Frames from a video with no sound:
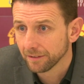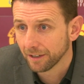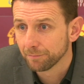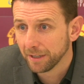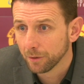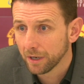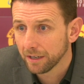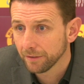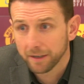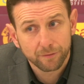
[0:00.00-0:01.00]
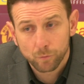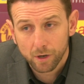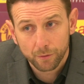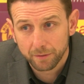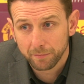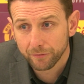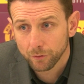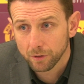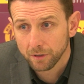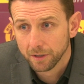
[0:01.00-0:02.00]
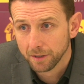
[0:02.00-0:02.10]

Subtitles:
I've been aware of him. I haven't worked with him before,